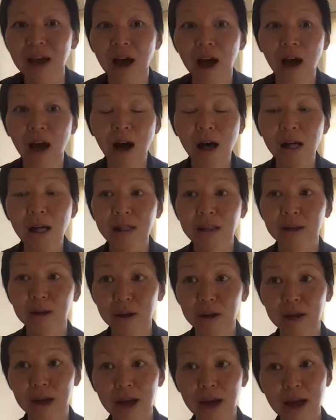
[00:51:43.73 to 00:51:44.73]
all
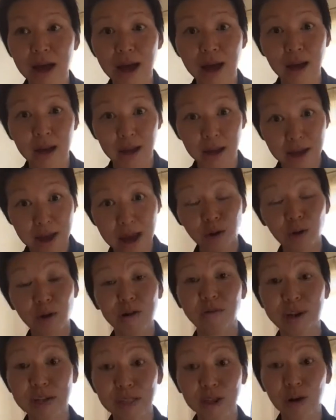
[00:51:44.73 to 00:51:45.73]
out
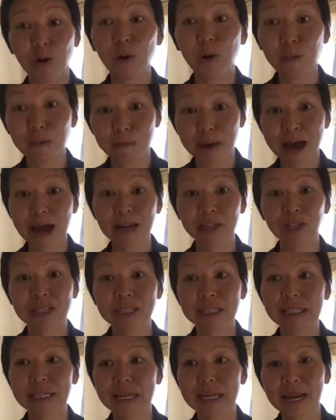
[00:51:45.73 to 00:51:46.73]
of his own
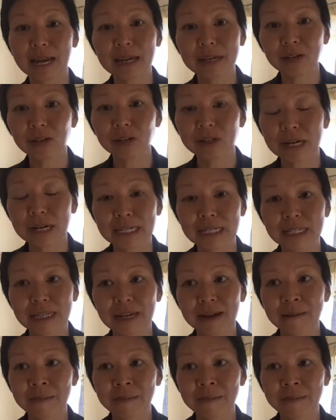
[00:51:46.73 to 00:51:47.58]
passions and interests.